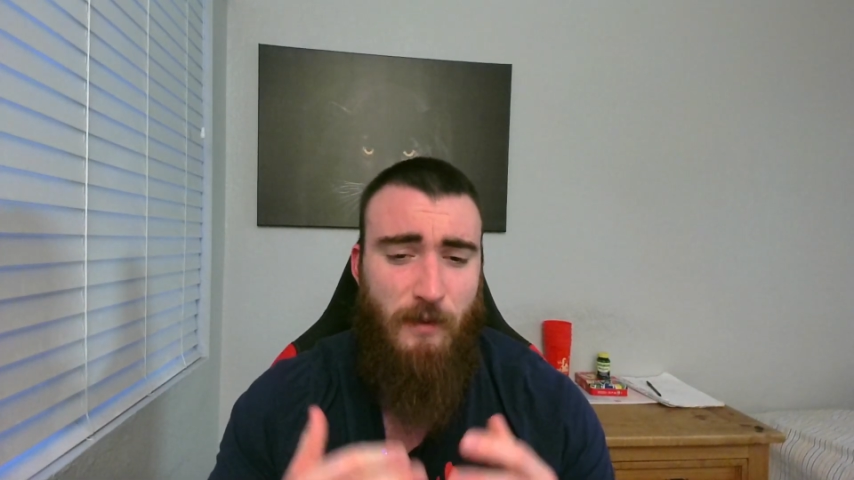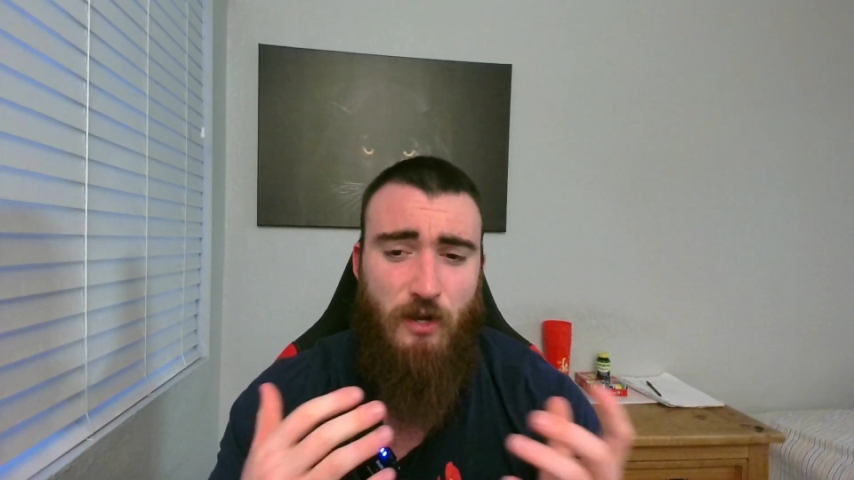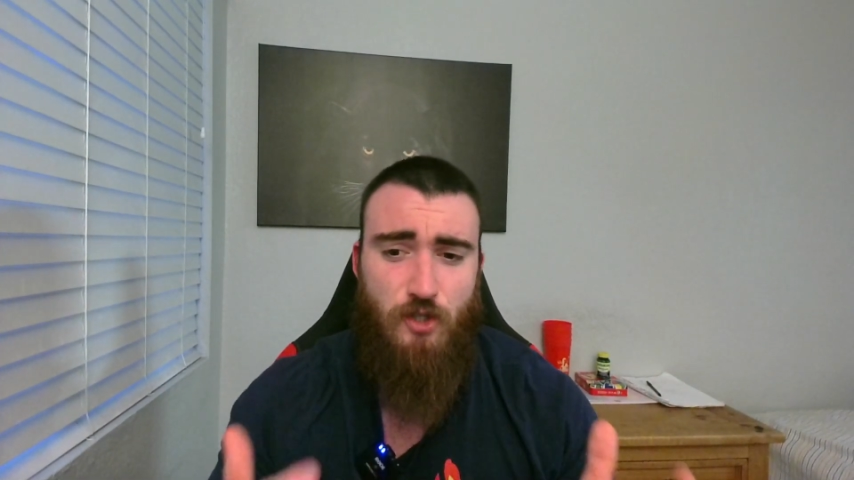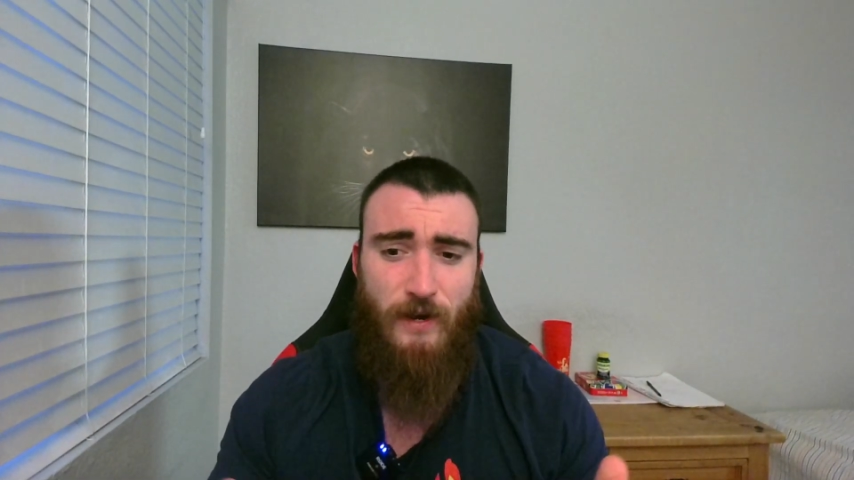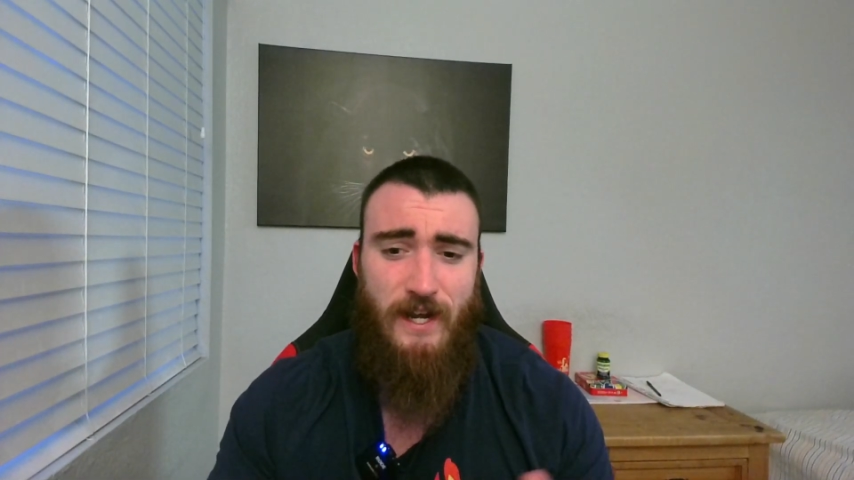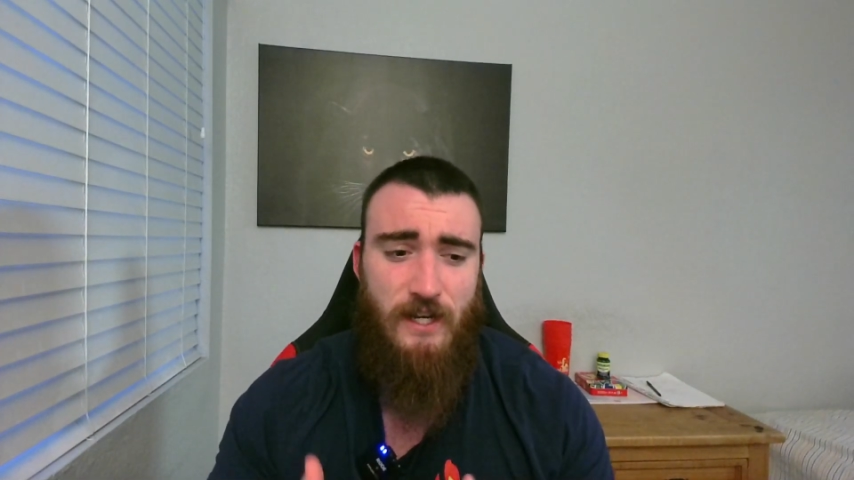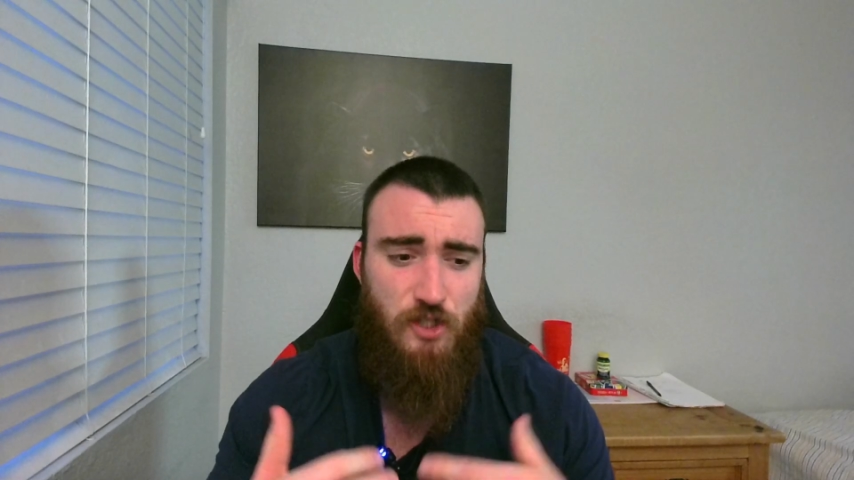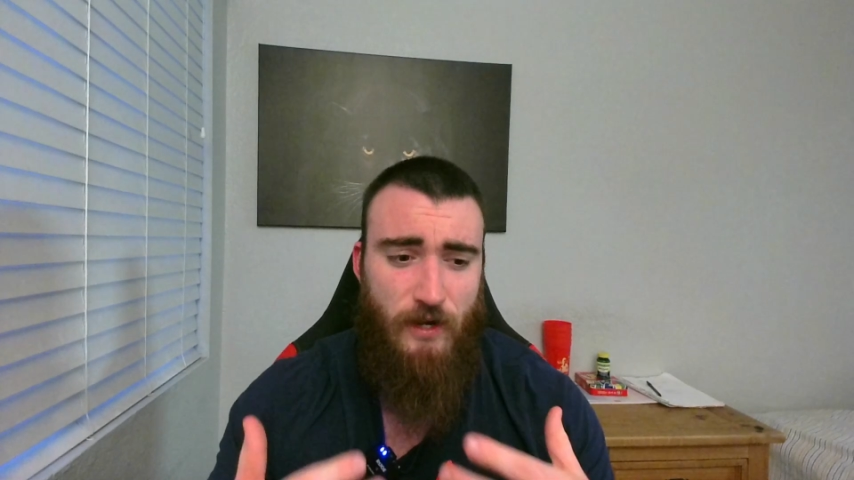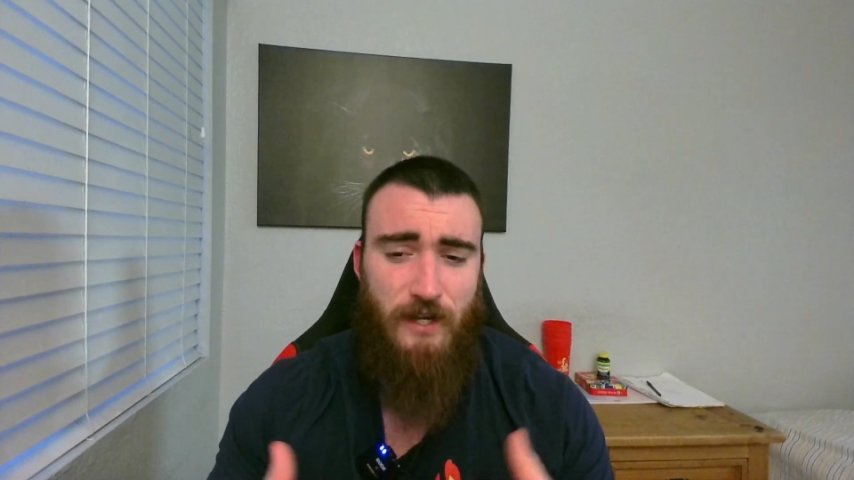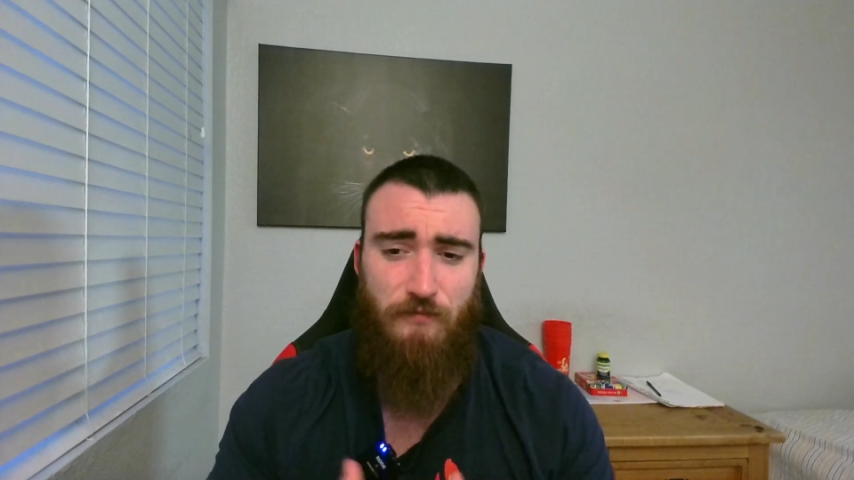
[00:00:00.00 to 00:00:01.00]
about training
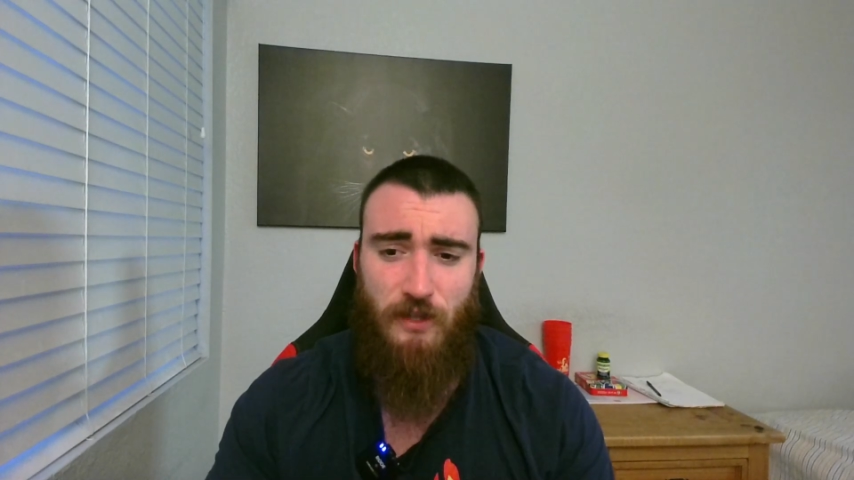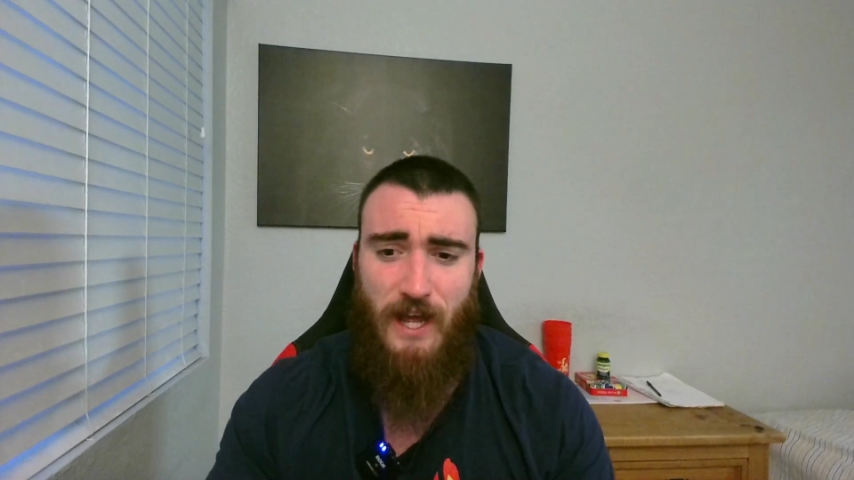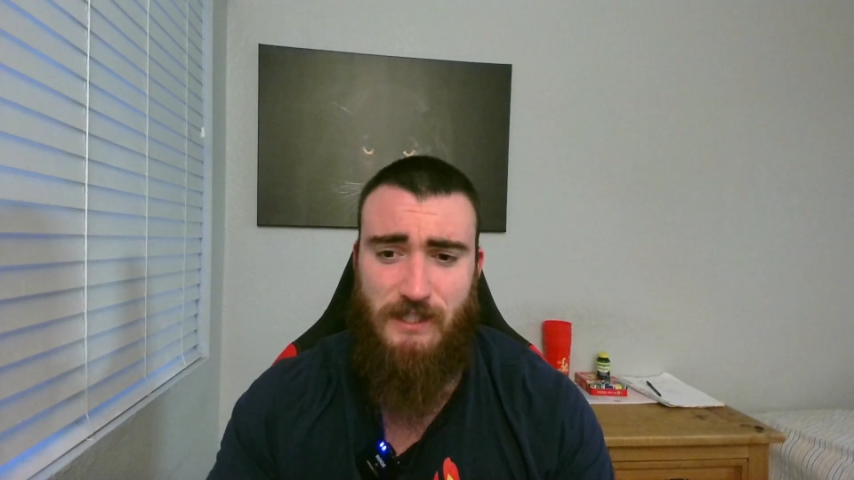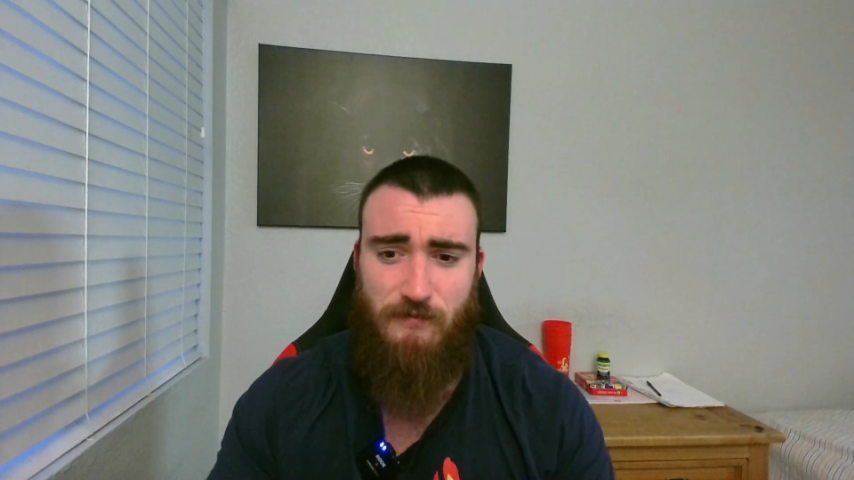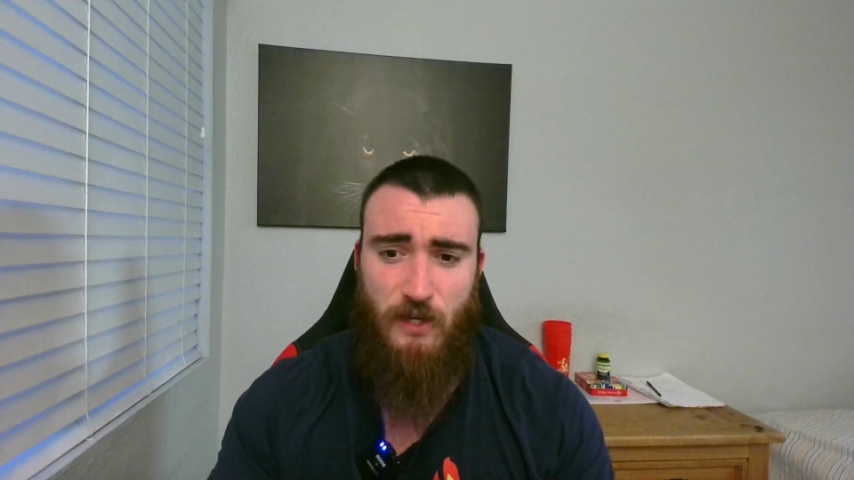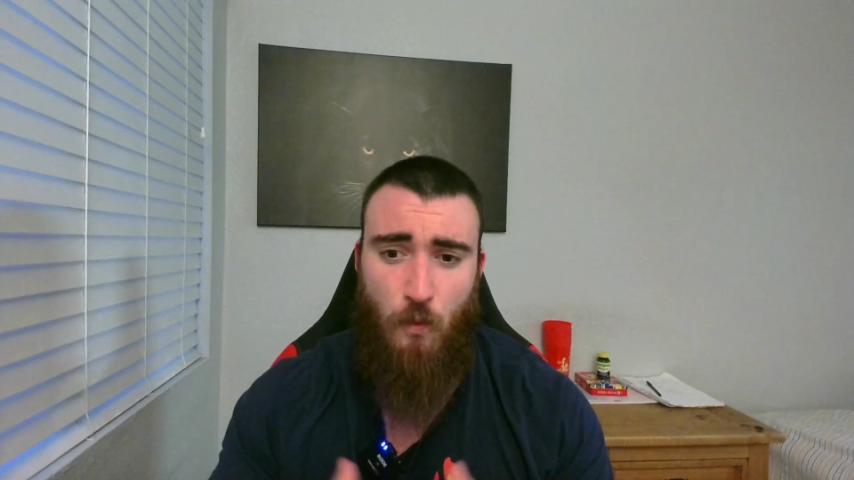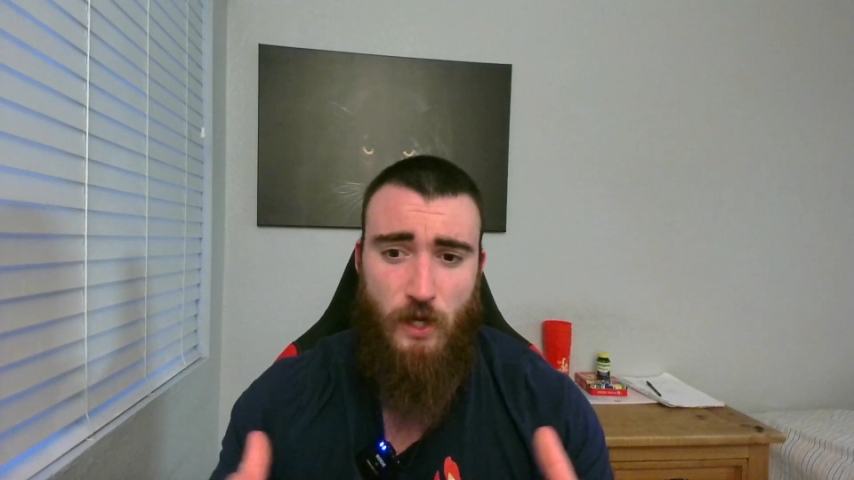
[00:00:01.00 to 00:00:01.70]
philosophy and